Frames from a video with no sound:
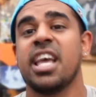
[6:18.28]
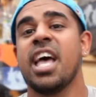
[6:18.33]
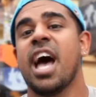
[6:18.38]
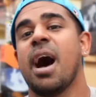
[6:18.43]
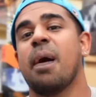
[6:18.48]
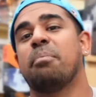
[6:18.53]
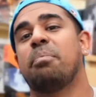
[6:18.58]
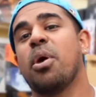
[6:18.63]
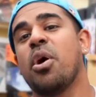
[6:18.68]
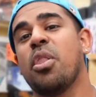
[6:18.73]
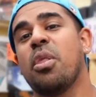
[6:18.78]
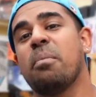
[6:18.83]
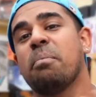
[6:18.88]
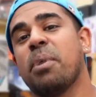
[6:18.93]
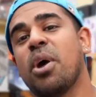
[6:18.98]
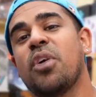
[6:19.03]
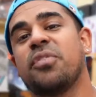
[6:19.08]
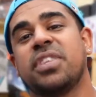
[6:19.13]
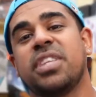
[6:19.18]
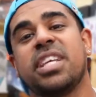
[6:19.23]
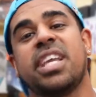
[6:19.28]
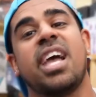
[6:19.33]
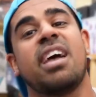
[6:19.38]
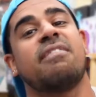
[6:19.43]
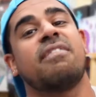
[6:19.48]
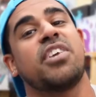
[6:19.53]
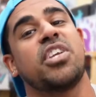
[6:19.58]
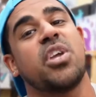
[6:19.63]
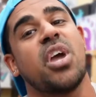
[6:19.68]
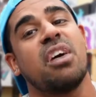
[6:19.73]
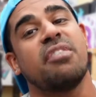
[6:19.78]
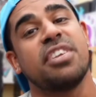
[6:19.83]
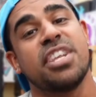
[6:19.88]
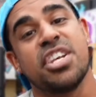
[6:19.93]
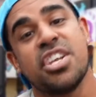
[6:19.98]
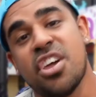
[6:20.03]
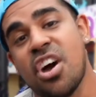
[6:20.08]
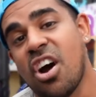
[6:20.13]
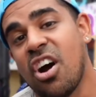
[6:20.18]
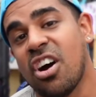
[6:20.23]
and put them both together, you have a
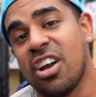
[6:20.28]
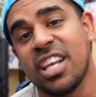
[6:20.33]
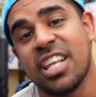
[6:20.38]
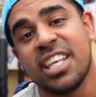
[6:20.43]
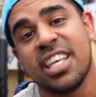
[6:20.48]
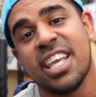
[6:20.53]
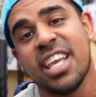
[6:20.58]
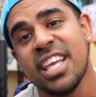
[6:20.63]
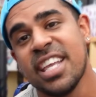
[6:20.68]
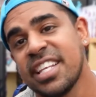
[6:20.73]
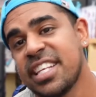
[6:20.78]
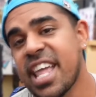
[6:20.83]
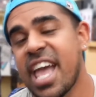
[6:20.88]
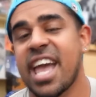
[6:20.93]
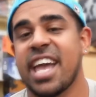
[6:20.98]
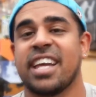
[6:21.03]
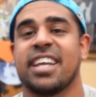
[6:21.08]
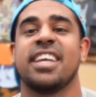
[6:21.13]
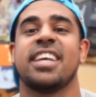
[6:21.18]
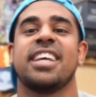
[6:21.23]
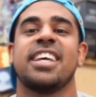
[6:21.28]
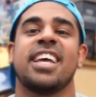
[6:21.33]
gnarly deck.